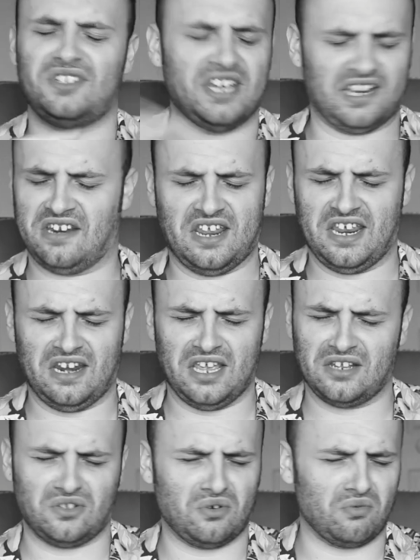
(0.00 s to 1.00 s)
sickening.
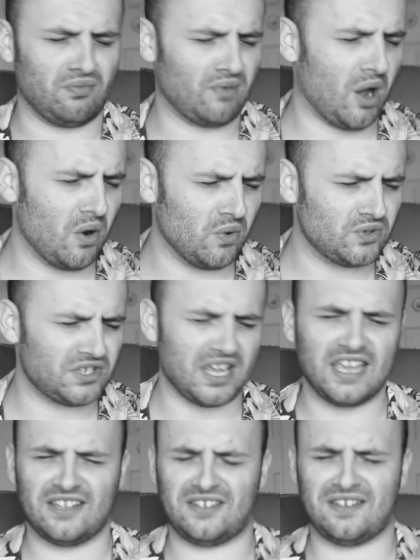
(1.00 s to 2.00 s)
It's gross.
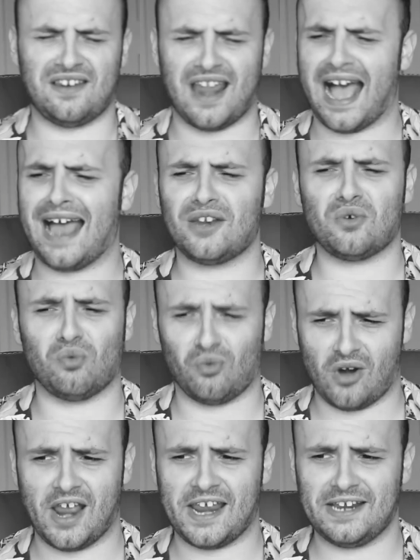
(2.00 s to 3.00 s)
It's not
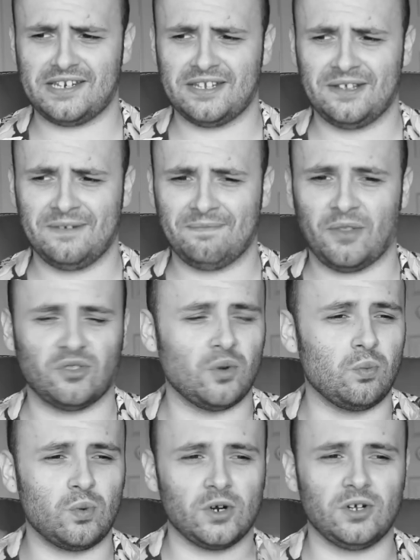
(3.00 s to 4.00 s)
right. The
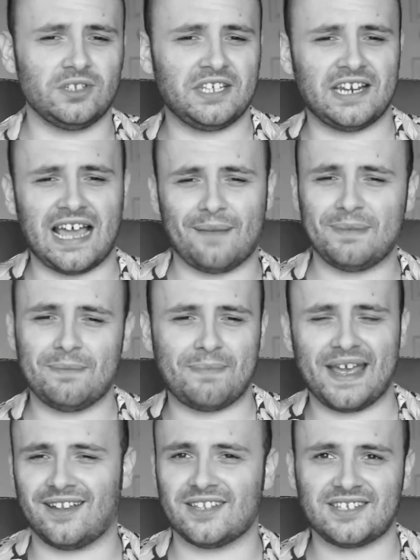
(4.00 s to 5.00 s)
world cannot be
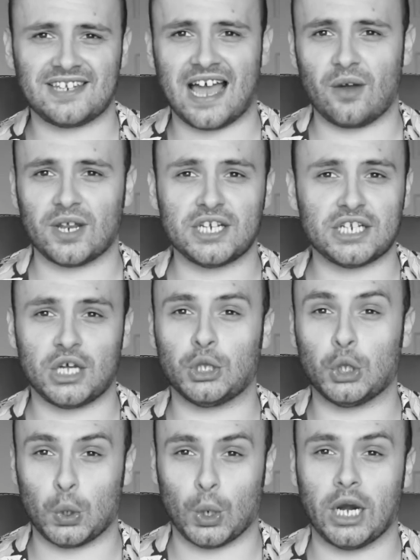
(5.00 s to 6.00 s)
balanced out until
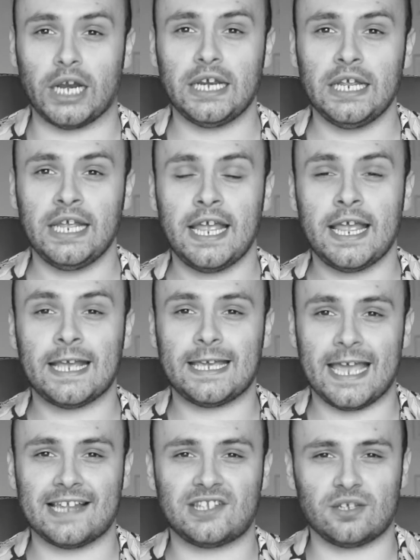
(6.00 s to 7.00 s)
Lauren
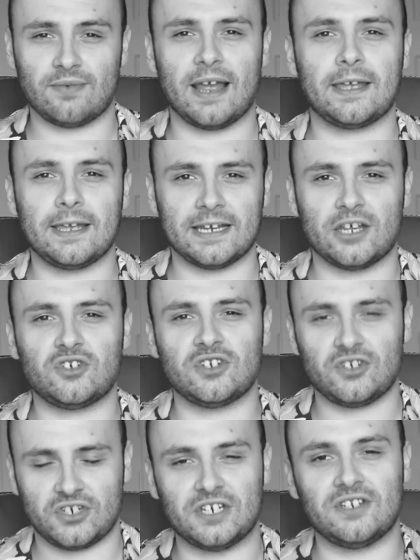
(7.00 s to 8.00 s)
gets the
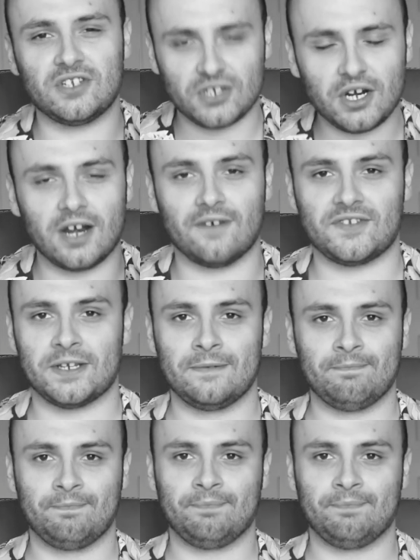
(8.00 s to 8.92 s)
recognition she deserves.